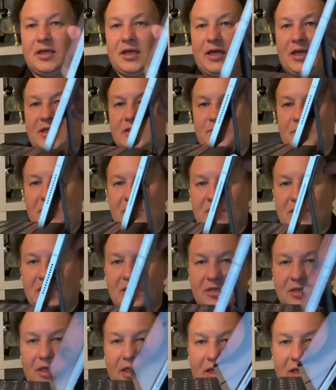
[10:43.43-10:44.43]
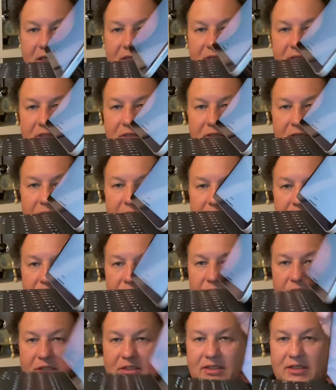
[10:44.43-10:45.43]
been done, and
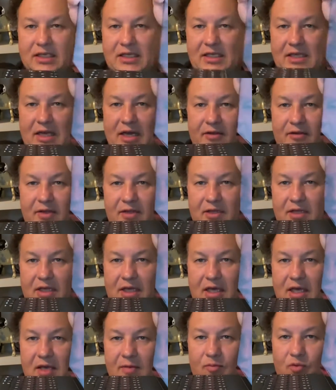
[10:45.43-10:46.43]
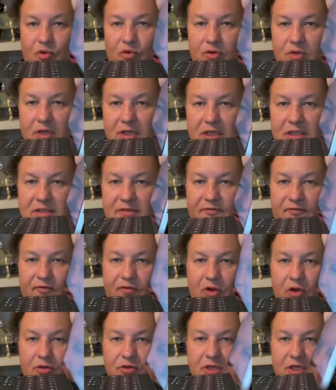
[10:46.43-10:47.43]
you can see now that the keyboard is
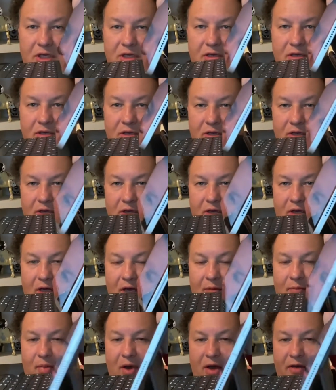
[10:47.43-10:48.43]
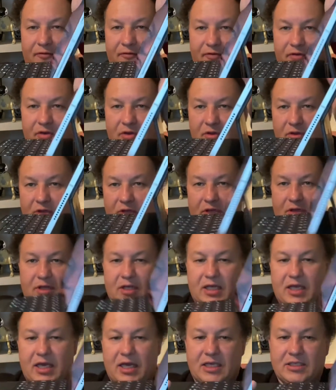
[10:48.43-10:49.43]
floating above the
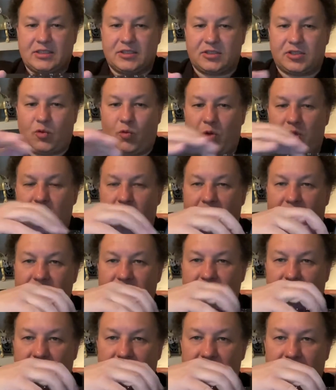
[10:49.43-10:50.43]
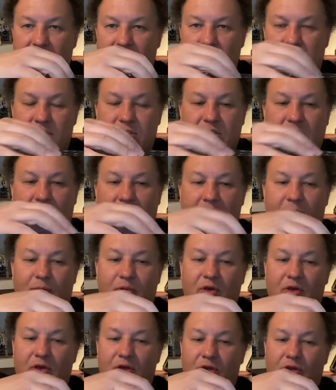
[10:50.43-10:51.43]
keys. And so when you actually type,
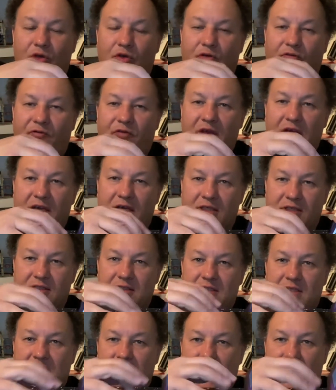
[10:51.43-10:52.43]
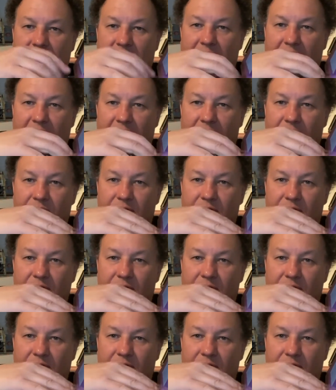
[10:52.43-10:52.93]
your fingers are,